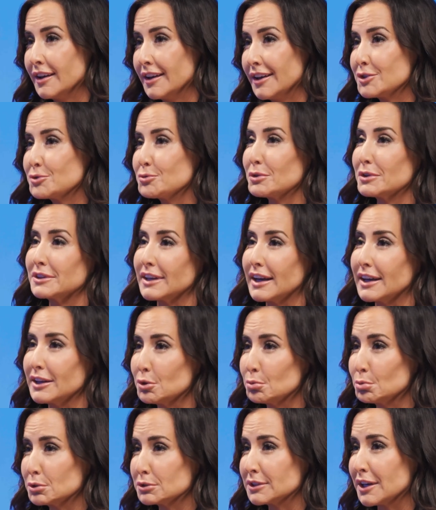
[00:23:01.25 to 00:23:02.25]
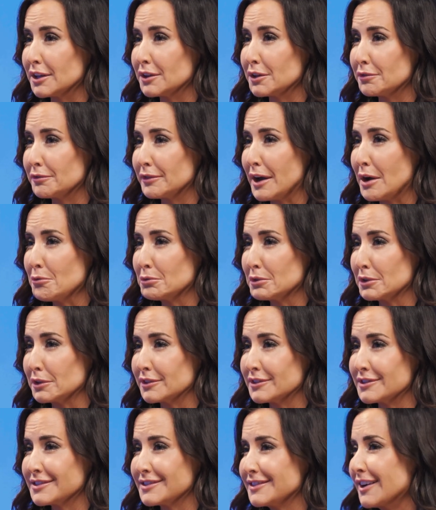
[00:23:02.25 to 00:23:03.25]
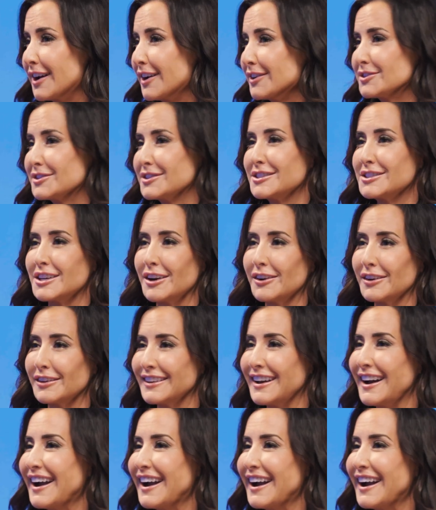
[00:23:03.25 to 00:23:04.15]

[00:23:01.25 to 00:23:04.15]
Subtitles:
is relatable to other founders, not just sharing the